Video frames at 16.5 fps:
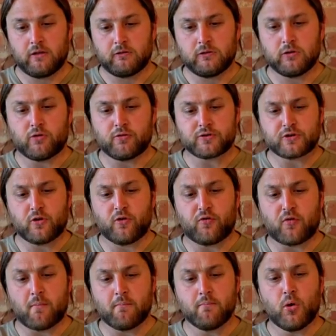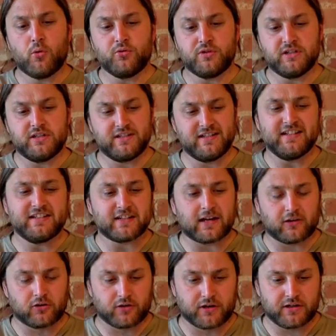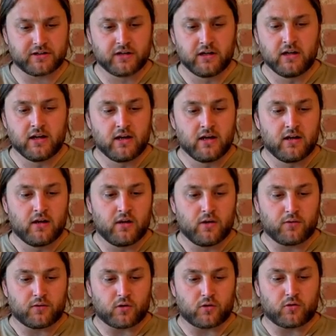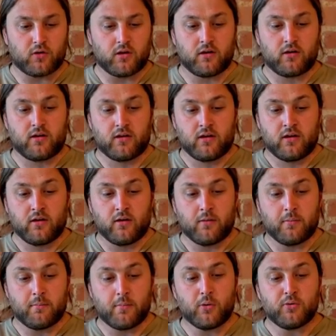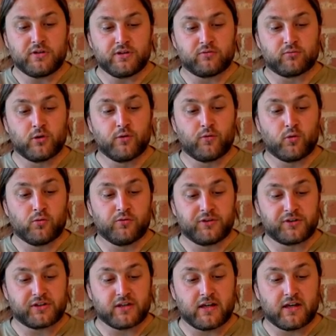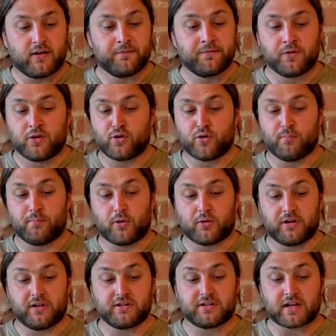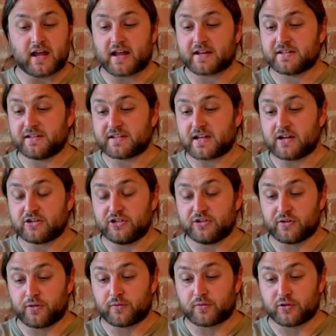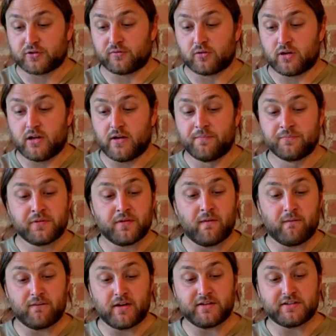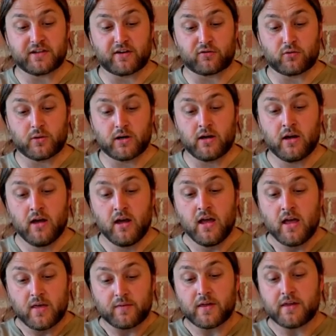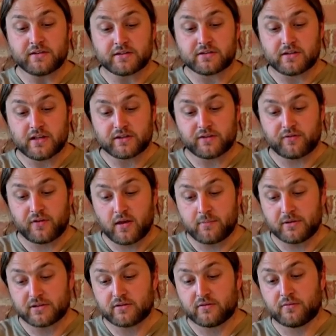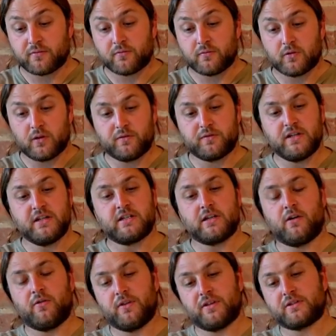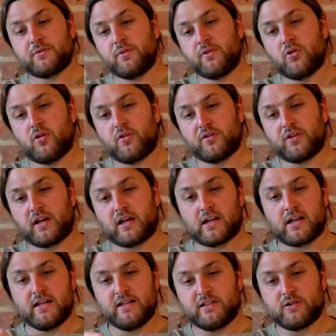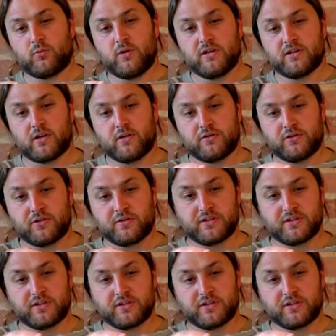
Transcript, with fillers: lot of moulded detail on it. Got the moulded roof horns there, the bonnet, access hatches on the front and rear, vents everywhere. There's there's a fair bit of, of detail on this, and we've got the glazed windows you